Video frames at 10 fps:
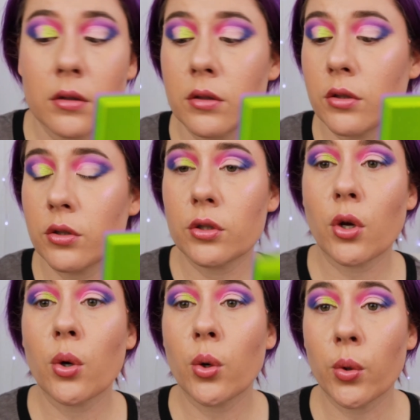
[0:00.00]

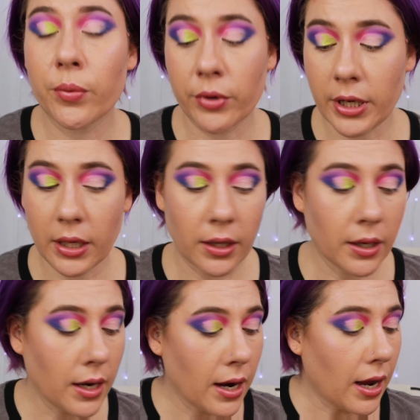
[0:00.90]
So pretty.
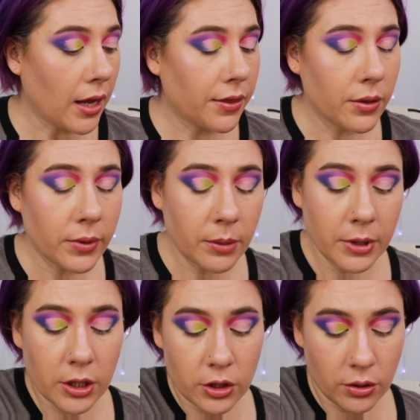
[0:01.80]
And then what I'm
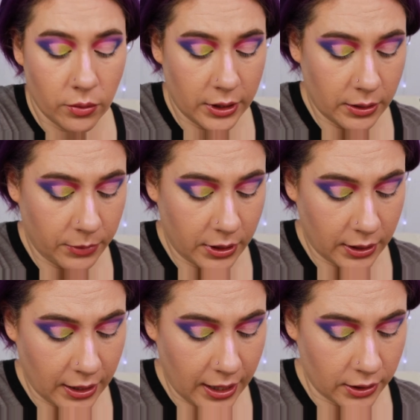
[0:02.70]
going to do is I'm
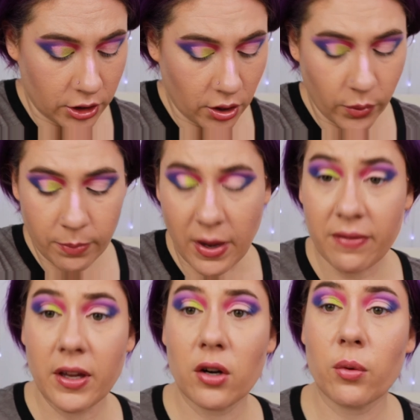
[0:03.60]
going to, again, start with my
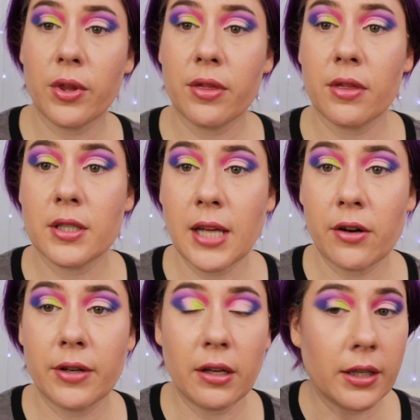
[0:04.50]
finger with
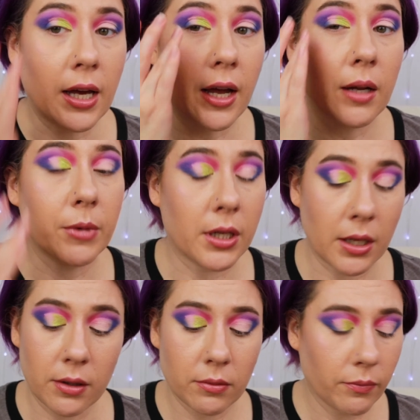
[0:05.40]
Saturnalia, and I'm going to